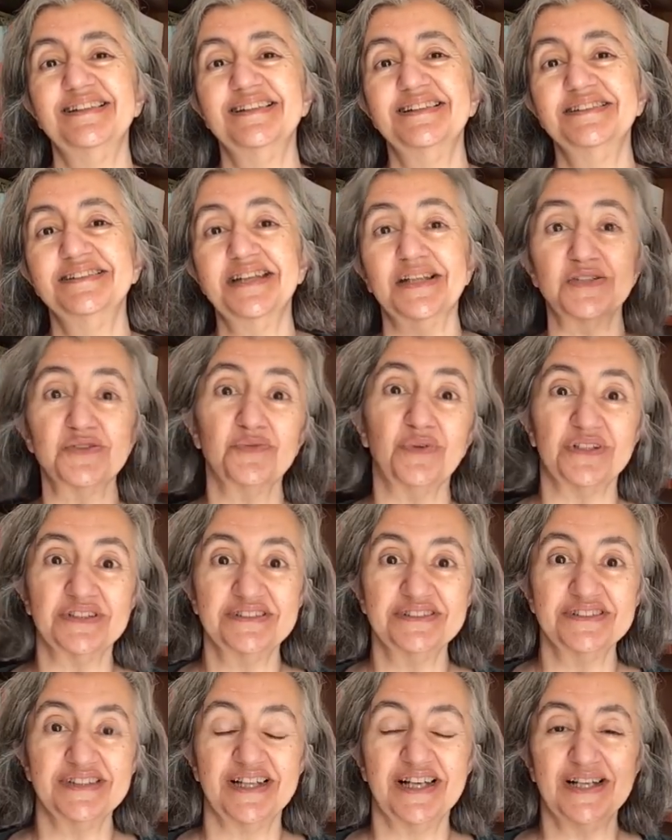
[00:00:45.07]
that's what
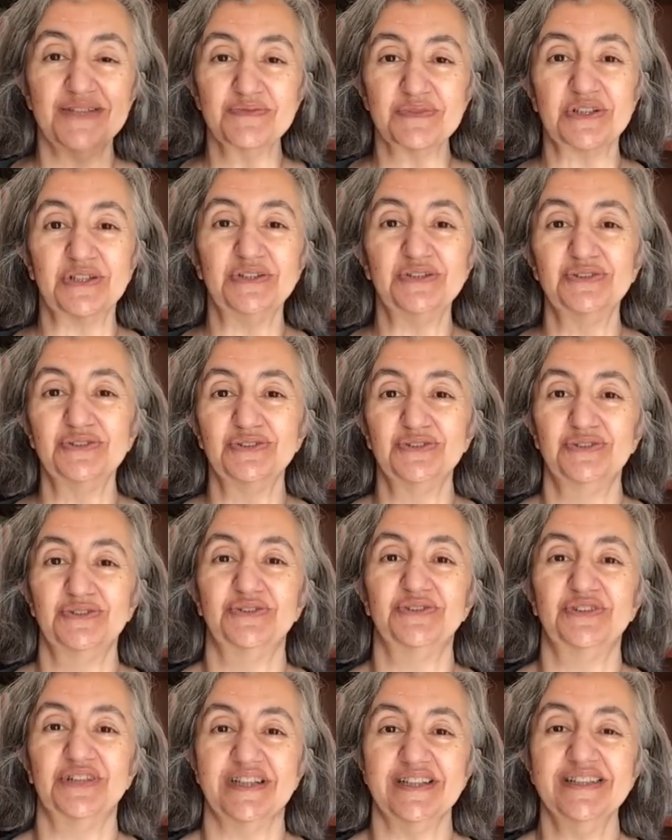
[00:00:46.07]
I'm going to do
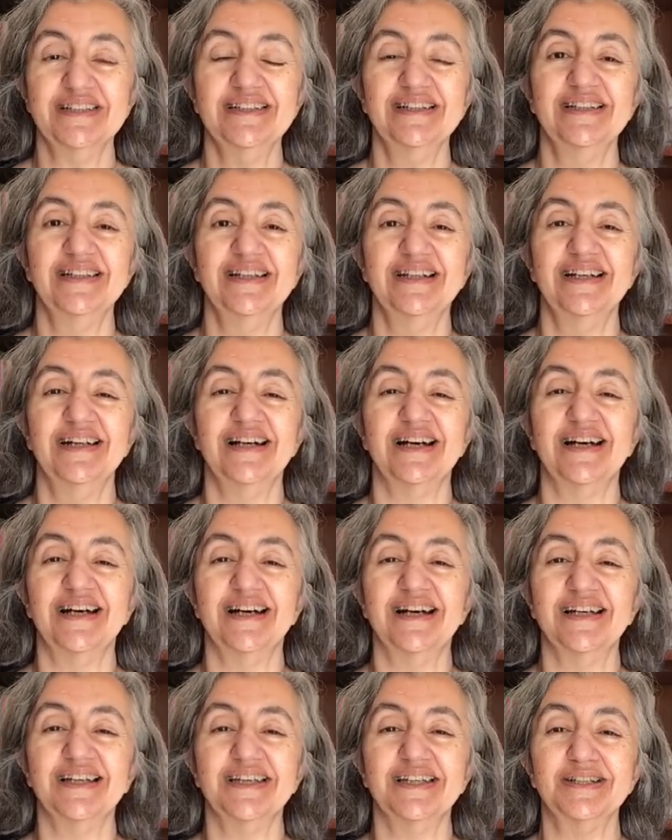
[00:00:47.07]
today.
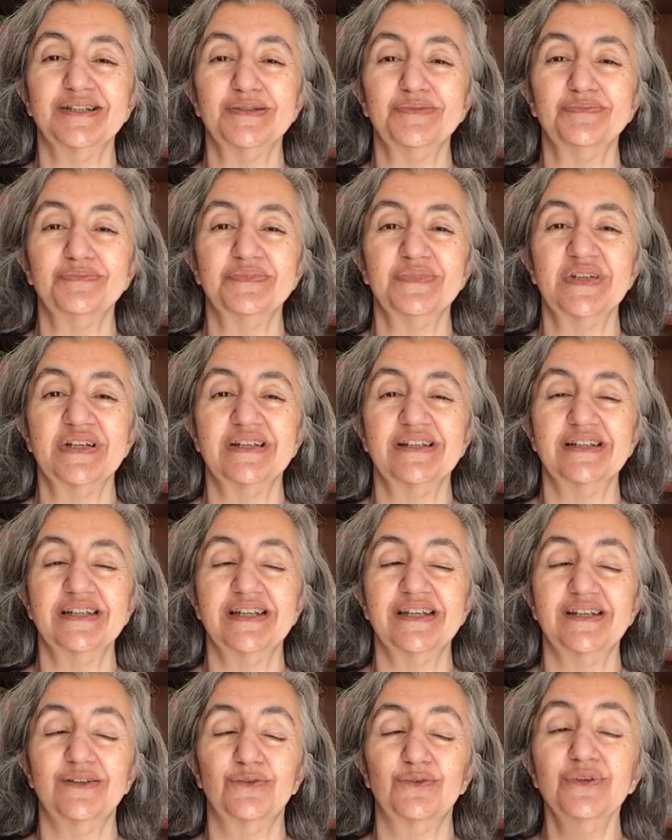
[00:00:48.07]
I am
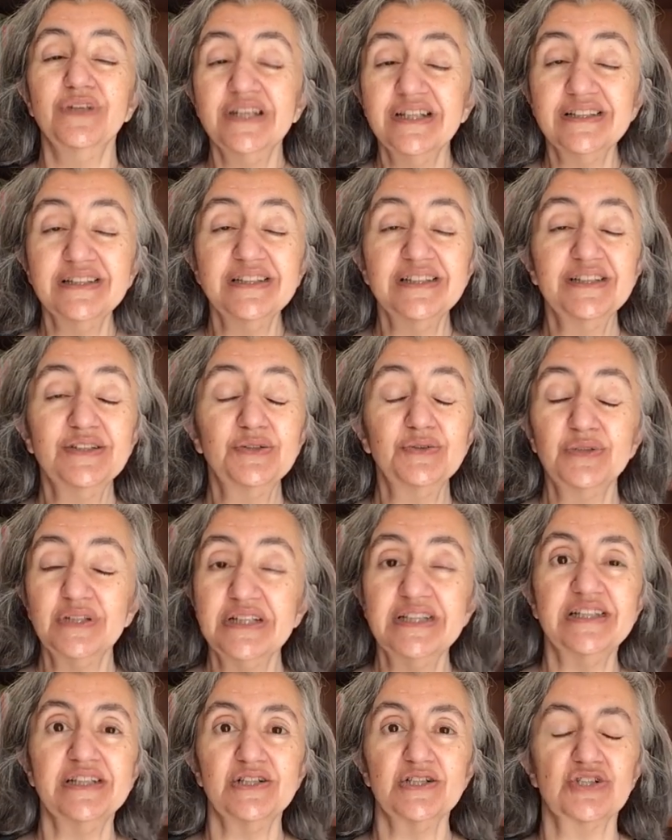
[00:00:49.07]

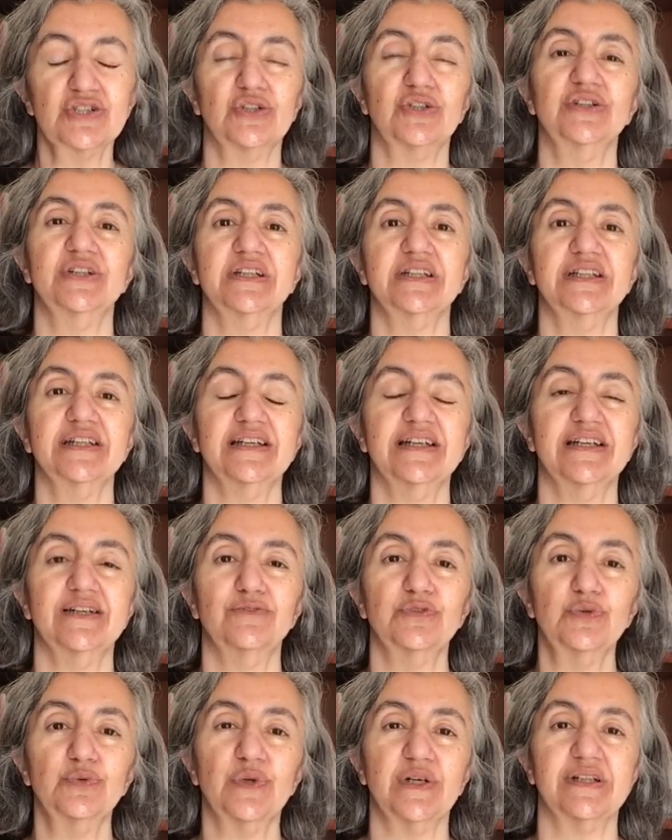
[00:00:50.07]
really enjoying
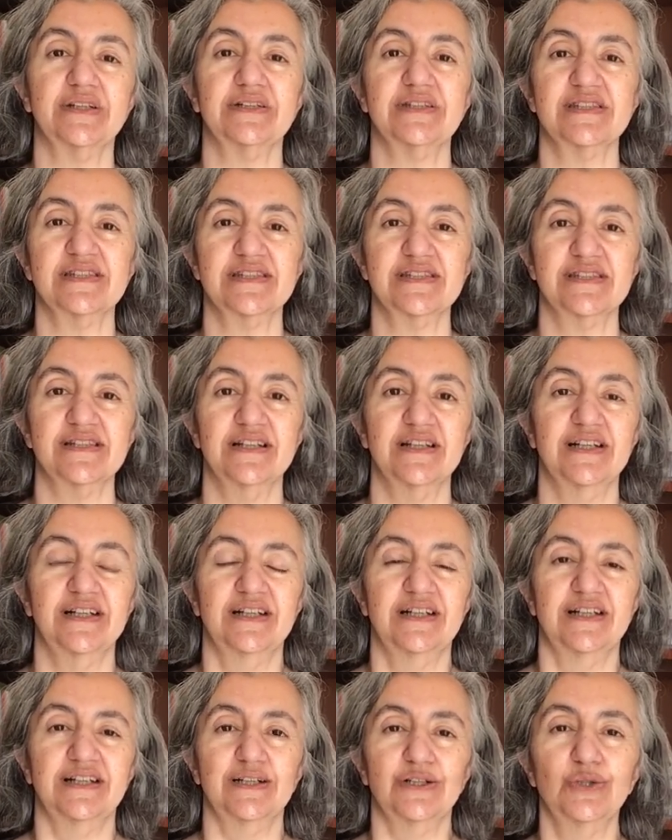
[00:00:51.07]
everyone's
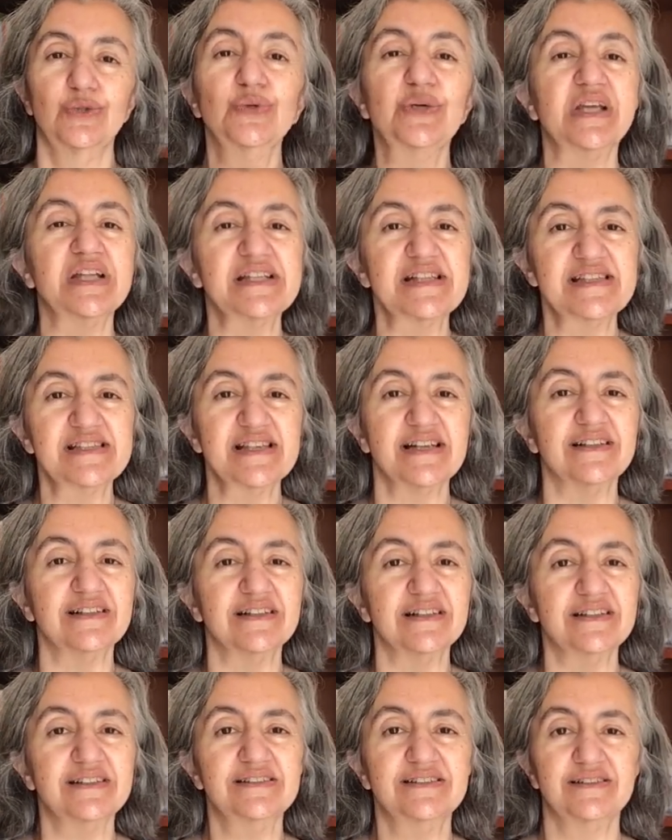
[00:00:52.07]
look
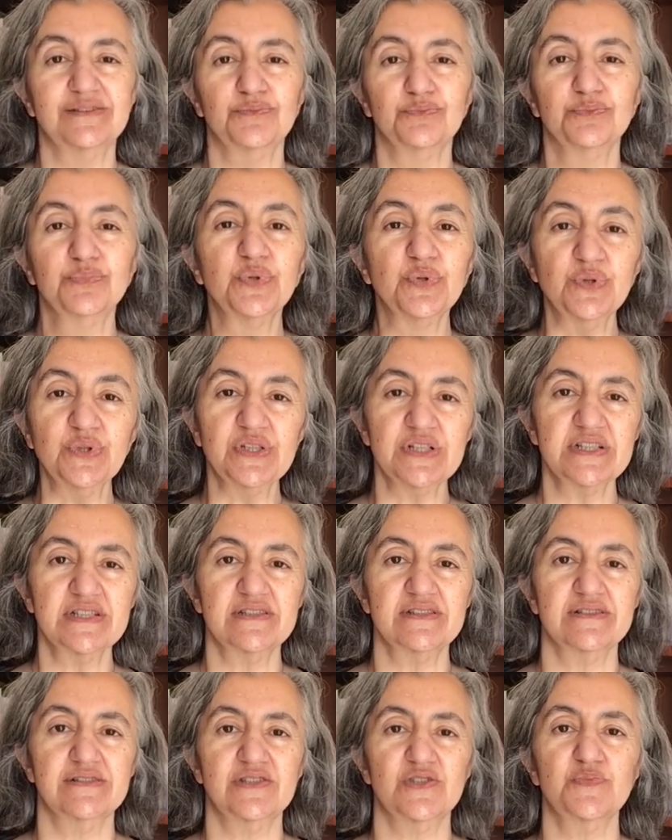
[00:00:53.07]
inside
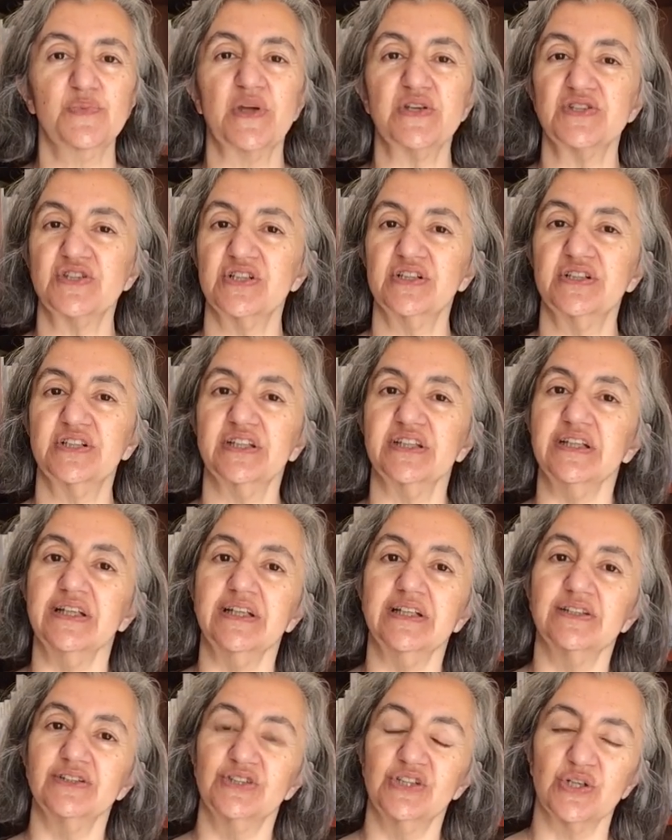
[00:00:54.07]
books, especially
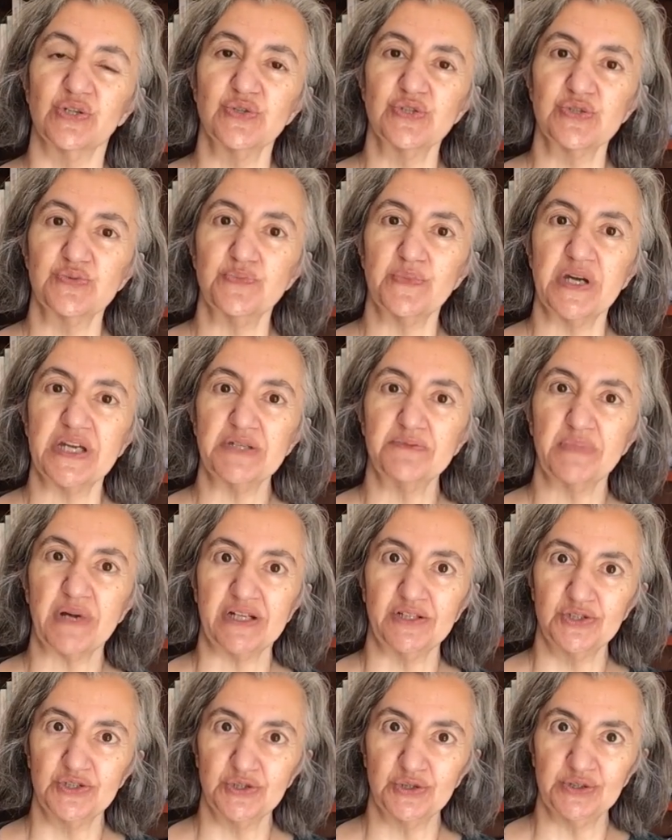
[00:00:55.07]
those made by
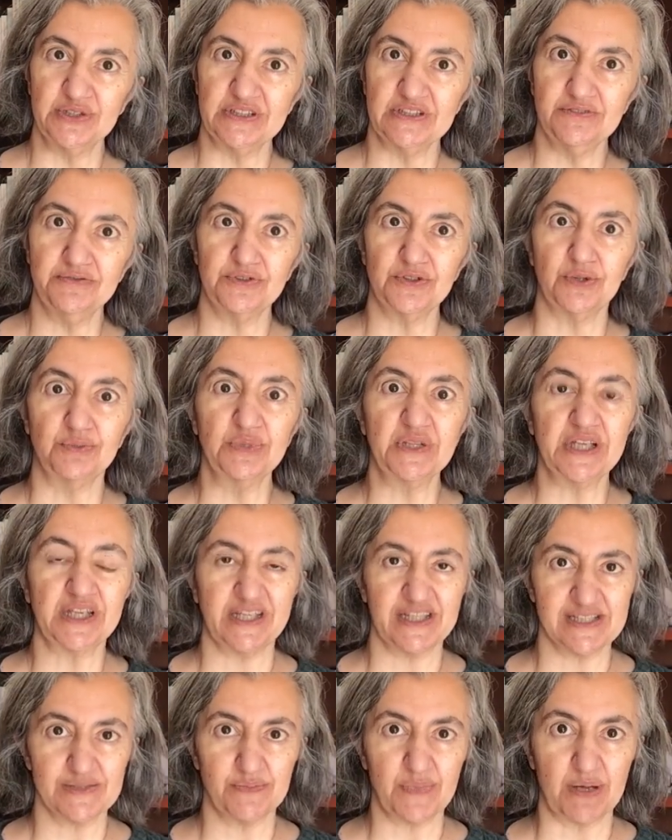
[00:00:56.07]
Julie from
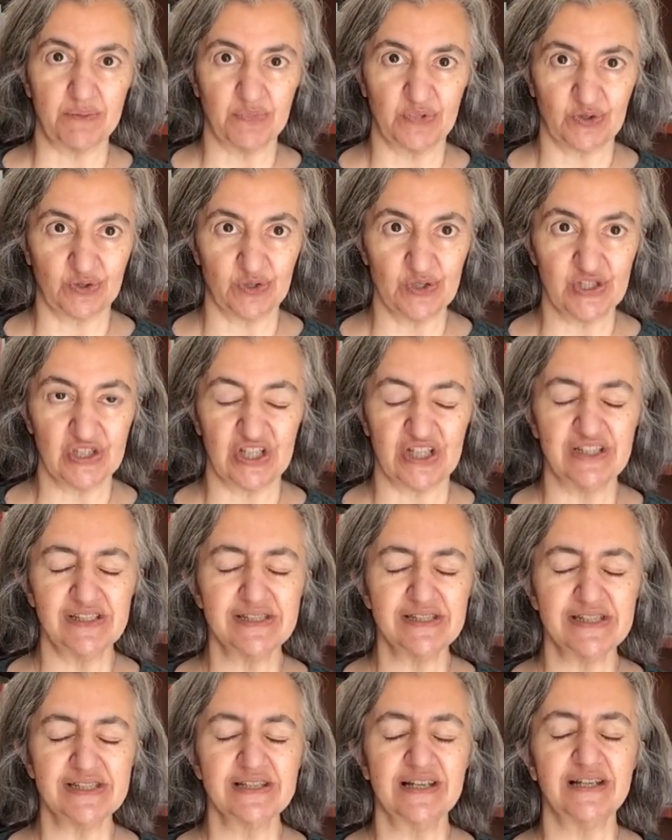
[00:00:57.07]
KS Mom
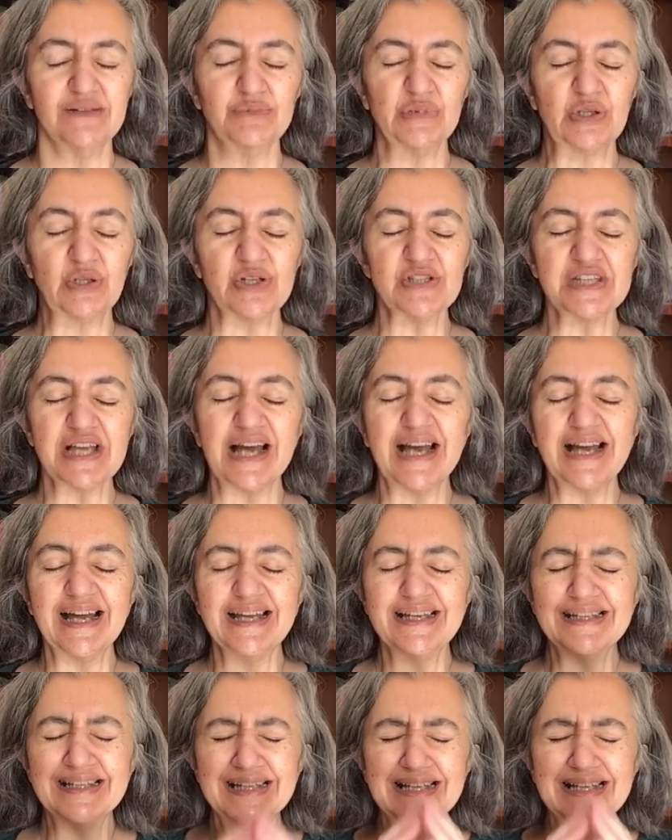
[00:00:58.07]
Crochets, because I